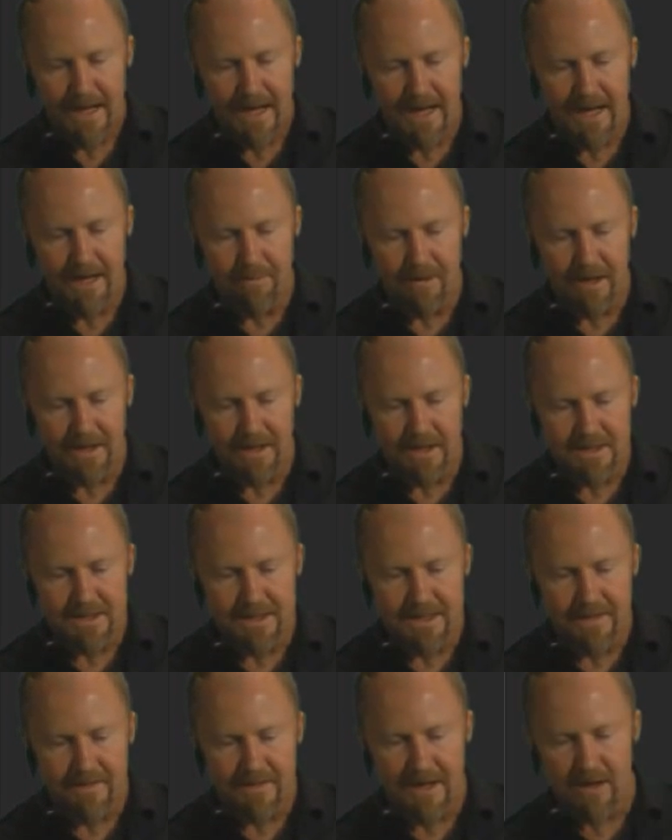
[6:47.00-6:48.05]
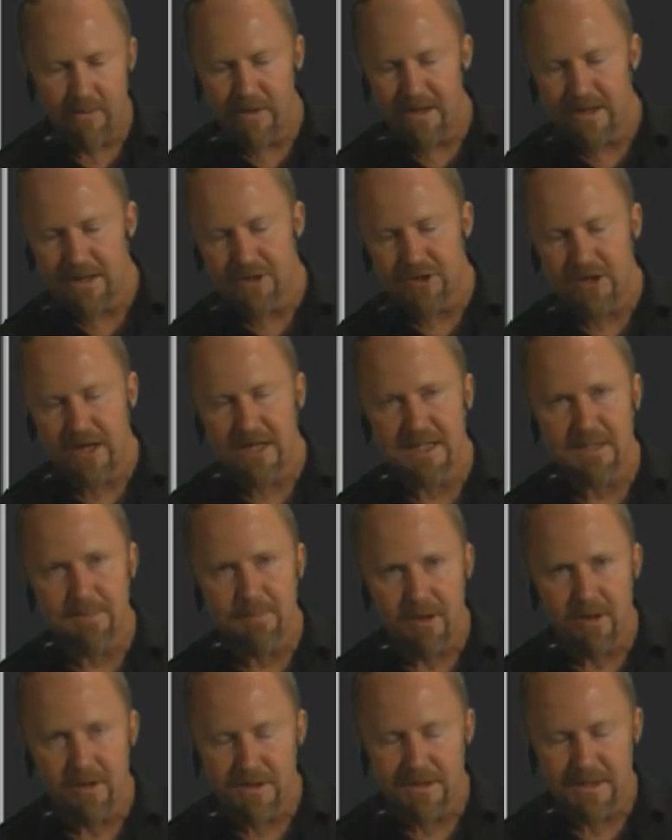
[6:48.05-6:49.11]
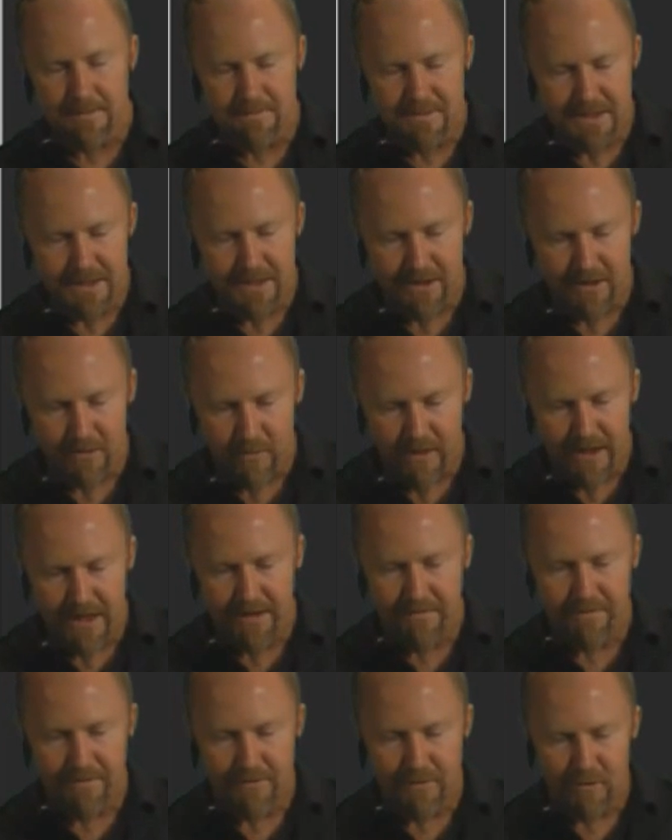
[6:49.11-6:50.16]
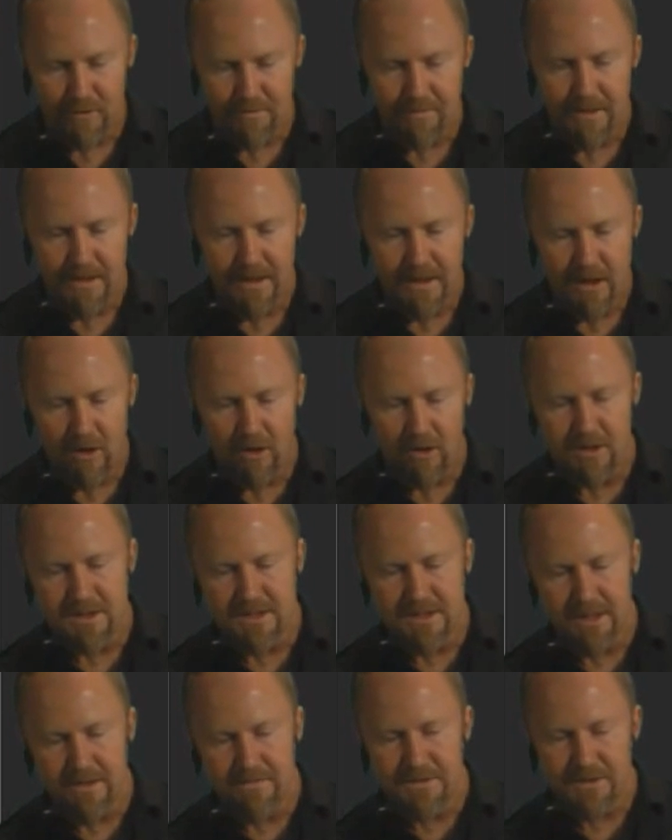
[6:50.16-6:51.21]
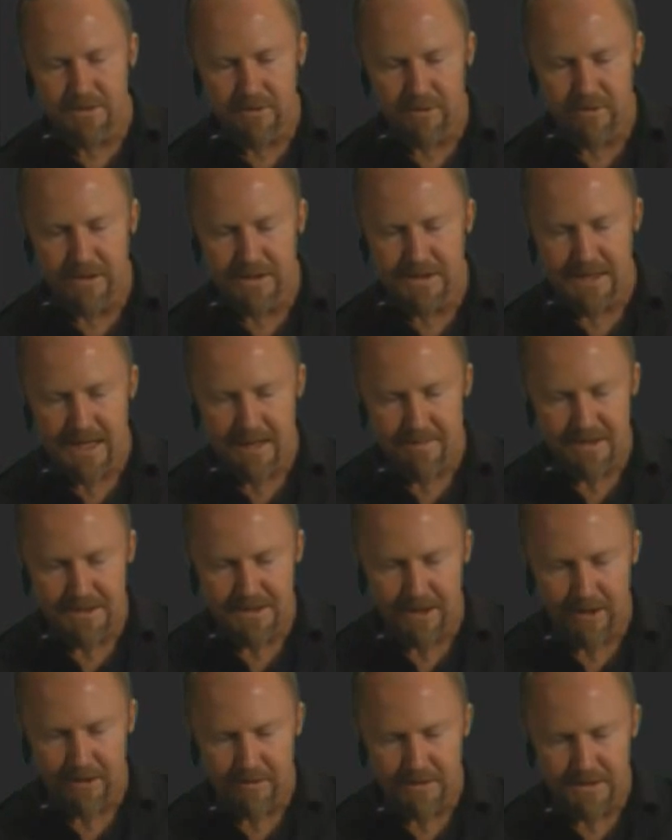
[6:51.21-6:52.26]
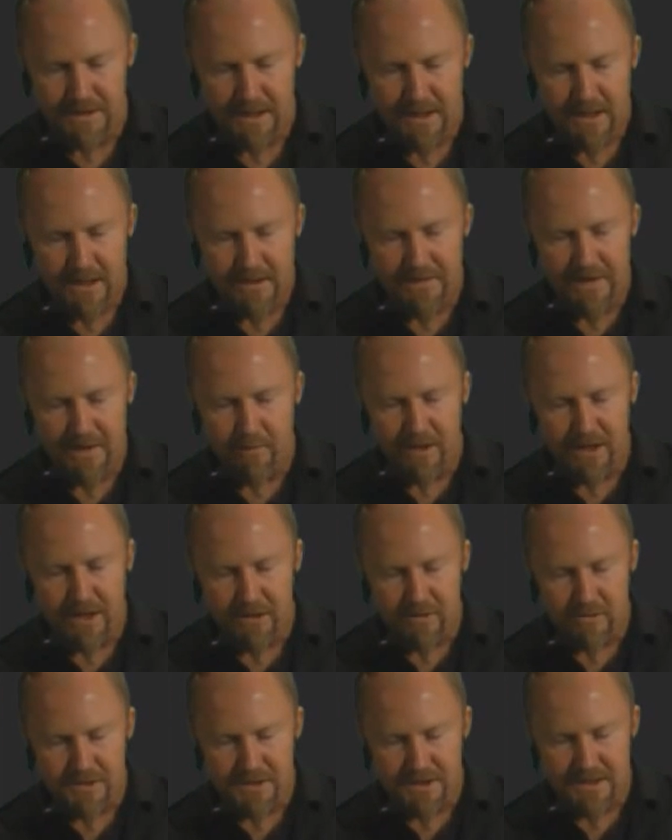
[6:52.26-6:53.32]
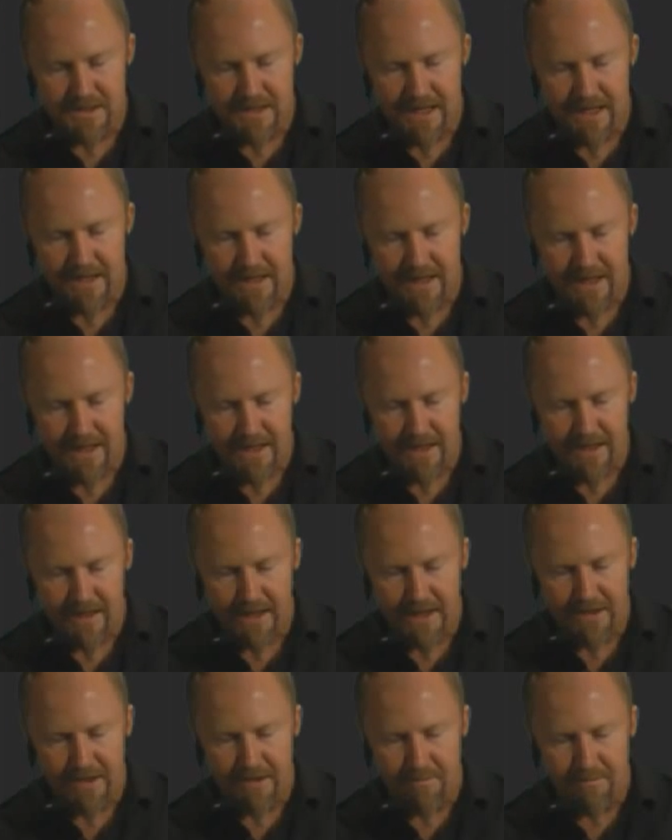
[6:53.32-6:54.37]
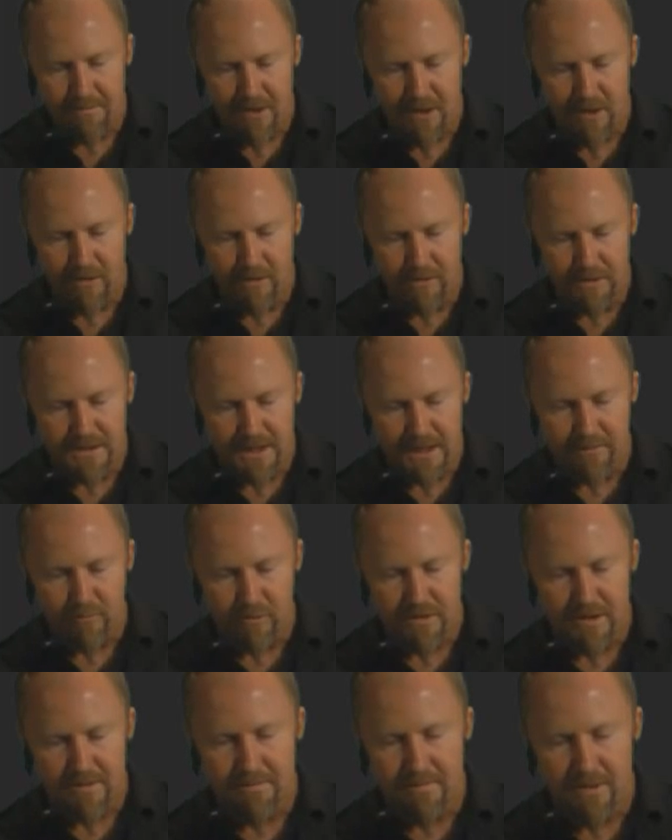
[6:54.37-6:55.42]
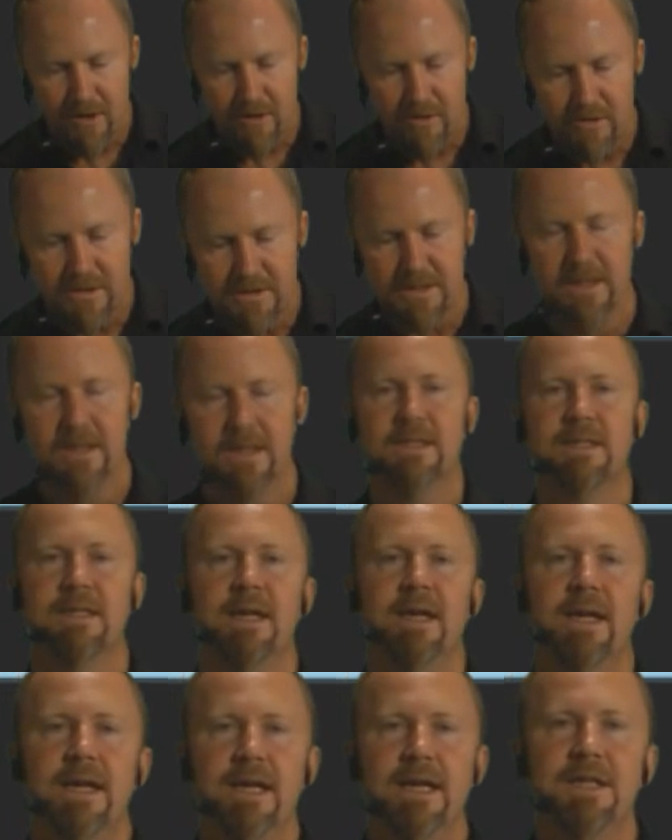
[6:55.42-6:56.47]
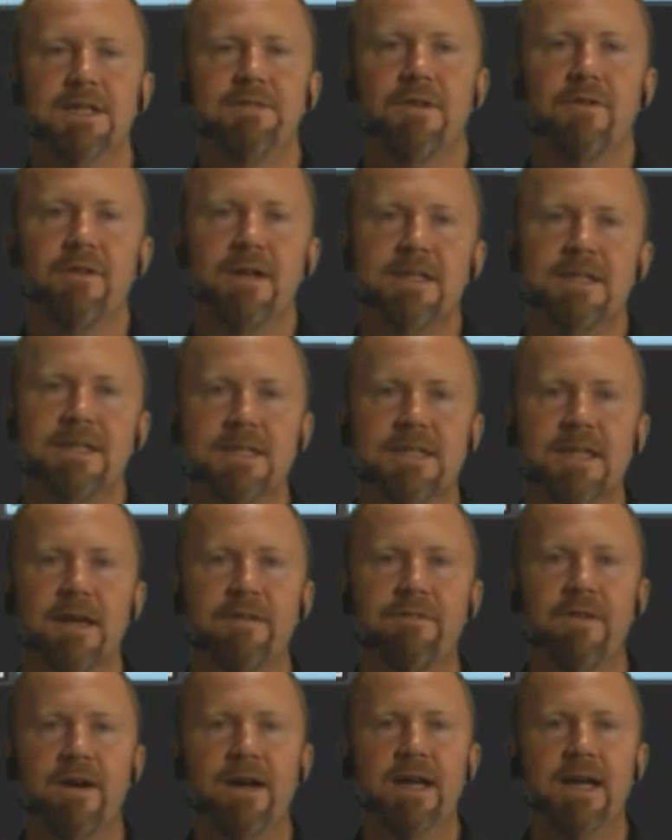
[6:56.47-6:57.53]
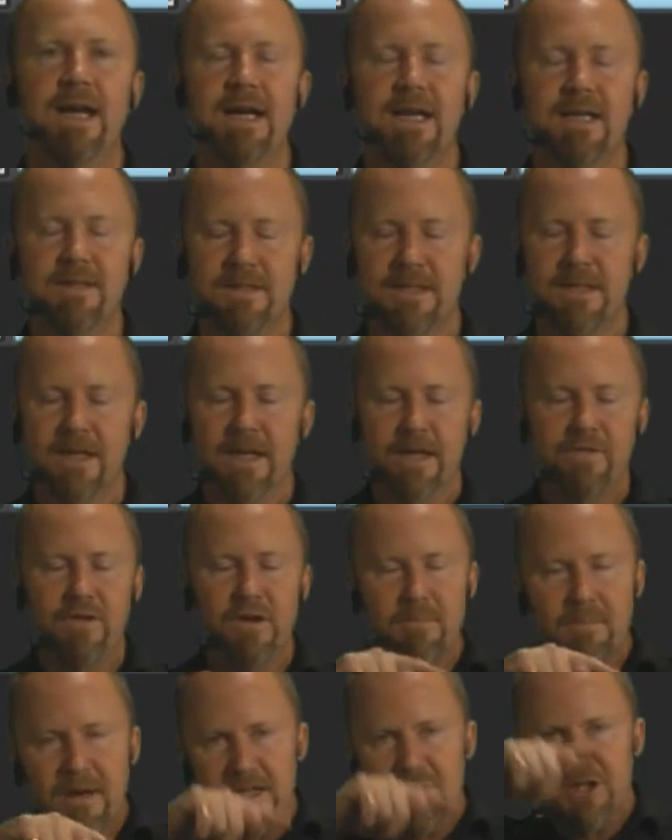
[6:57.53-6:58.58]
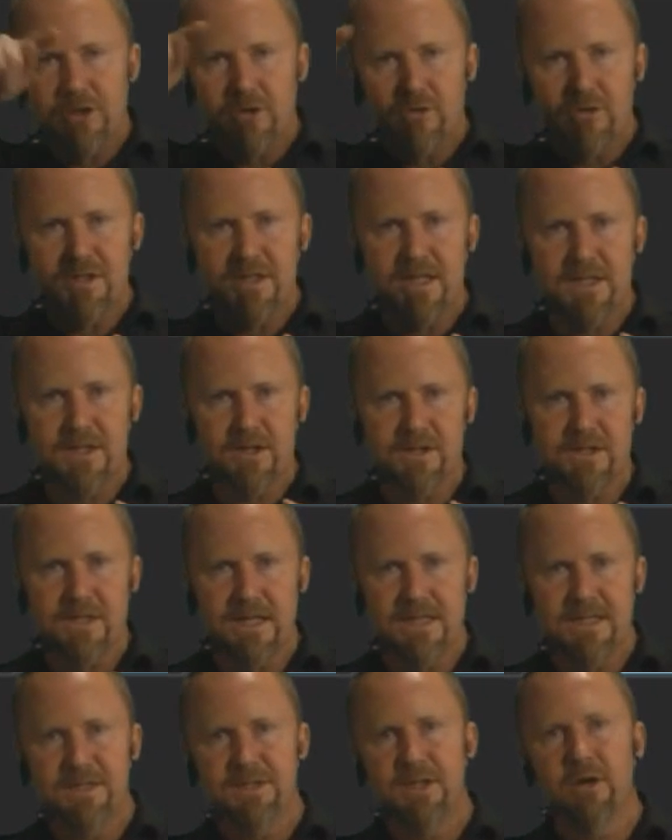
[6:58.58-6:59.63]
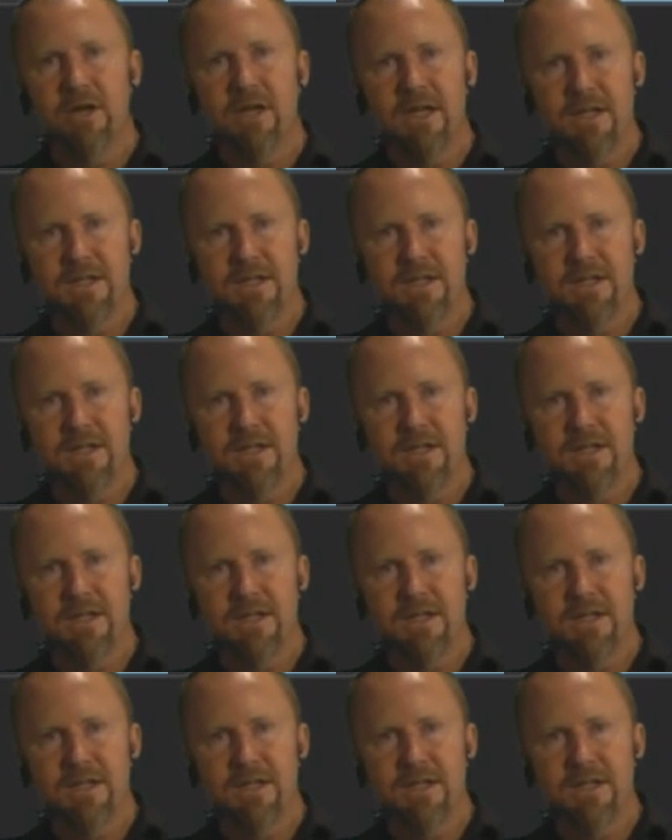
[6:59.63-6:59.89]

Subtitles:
and underneath that we can transpose that particular waveform octaves or in semitones. But then we can also say here in the mode, and what the mode does is, for instance, if you imagine all 6 oscillators going